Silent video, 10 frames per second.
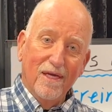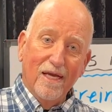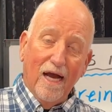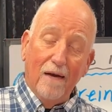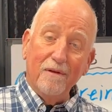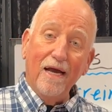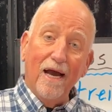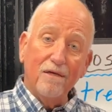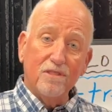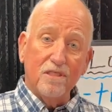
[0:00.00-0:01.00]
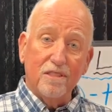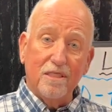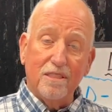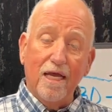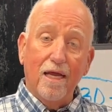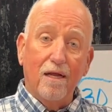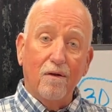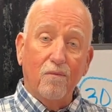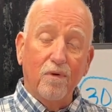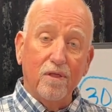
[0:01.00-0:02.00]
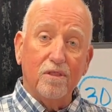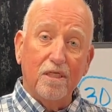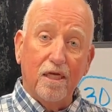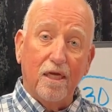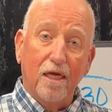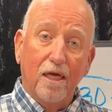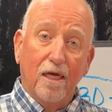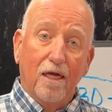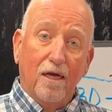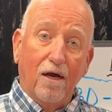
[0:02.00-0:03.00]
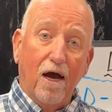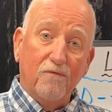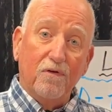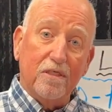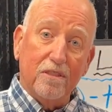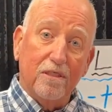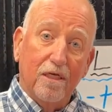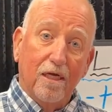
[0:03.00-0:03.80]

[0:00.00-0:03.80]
How many houses does that realty office